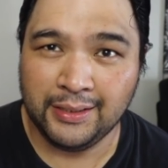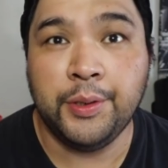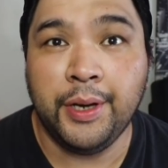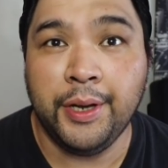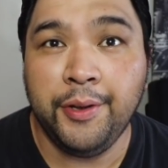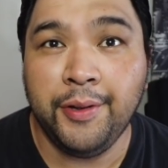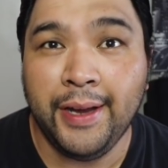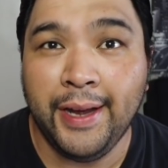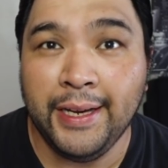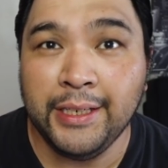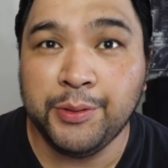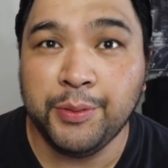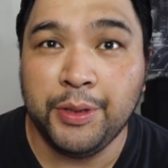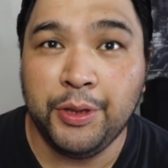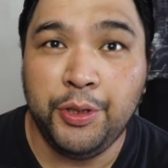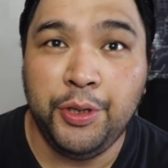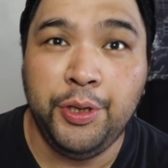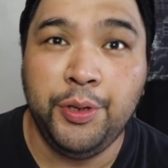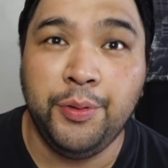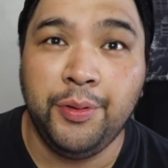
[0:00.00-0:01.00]
Okay, you guys,
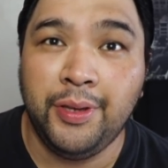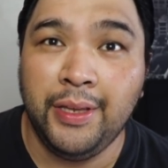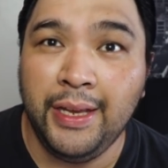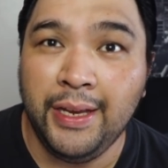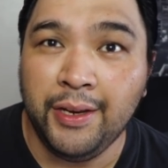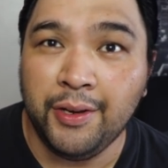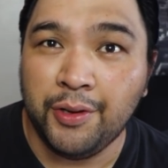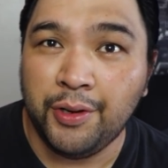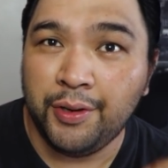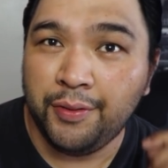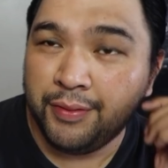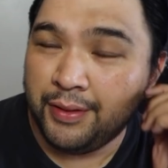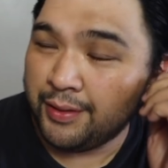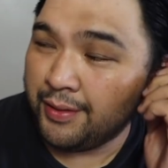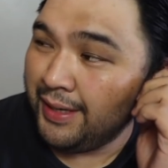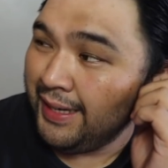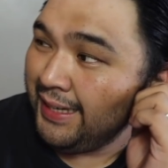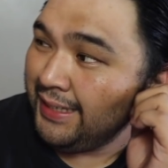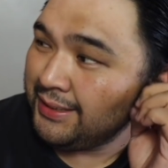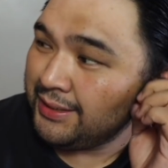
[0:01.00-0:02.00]
what do you think of the
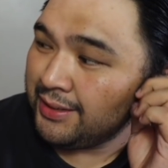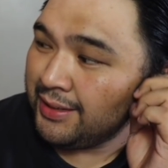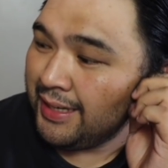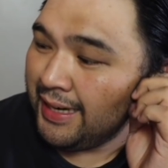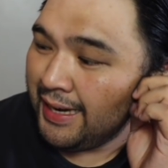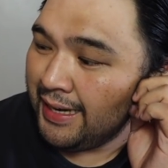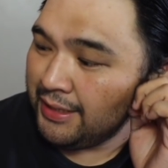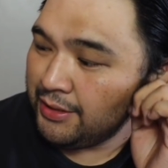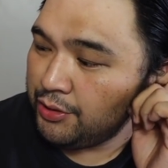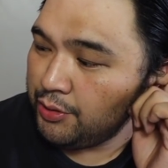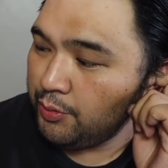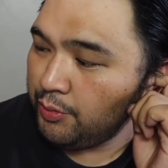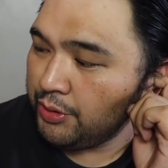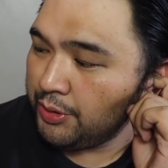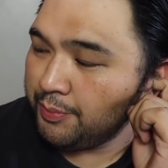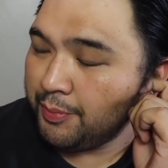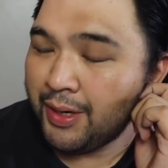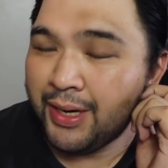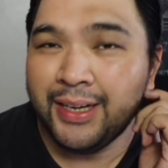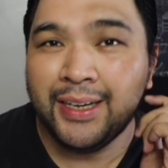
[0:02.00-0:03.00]
Razer Anzu
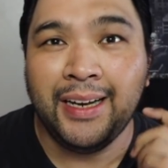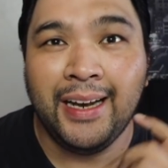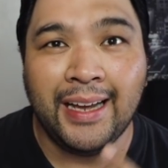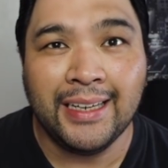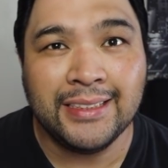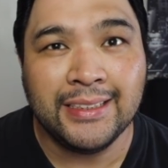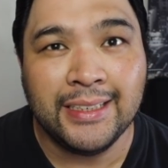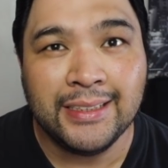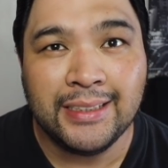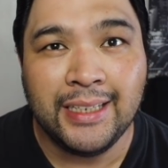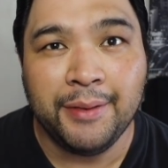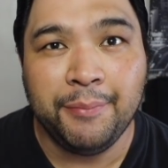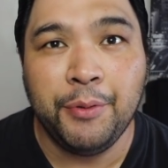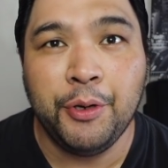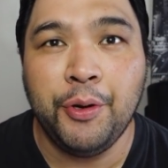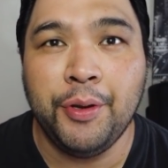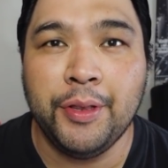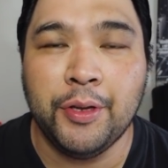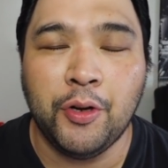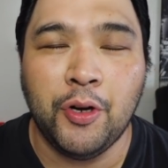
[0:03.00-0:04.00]
Smart Glasses? Let me
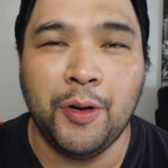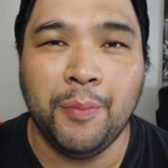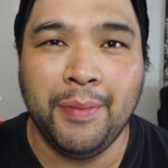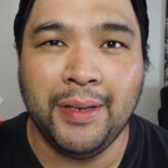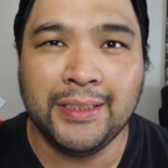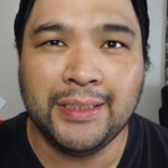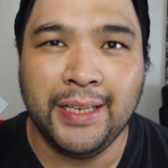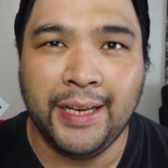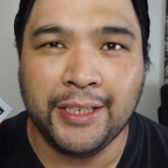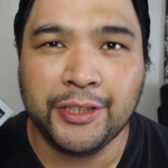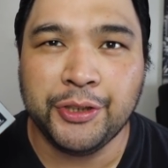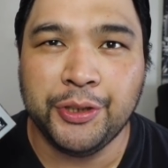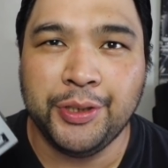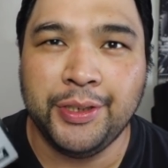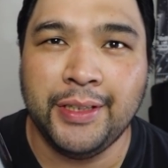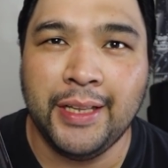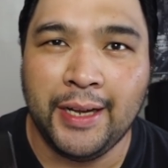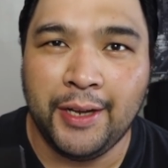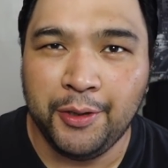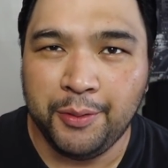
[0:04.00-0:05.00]
know in the comment
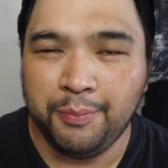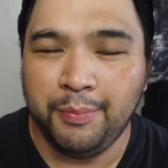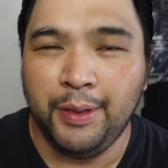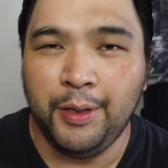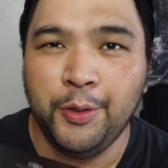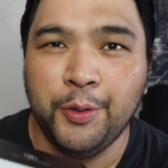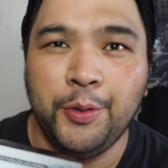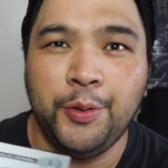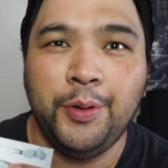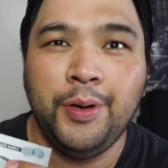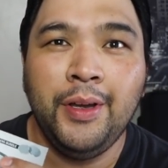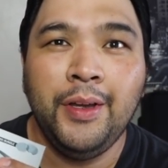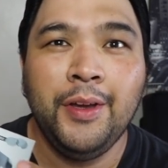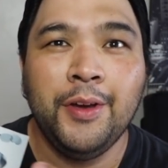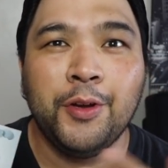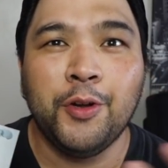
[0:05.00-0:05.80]
section down below.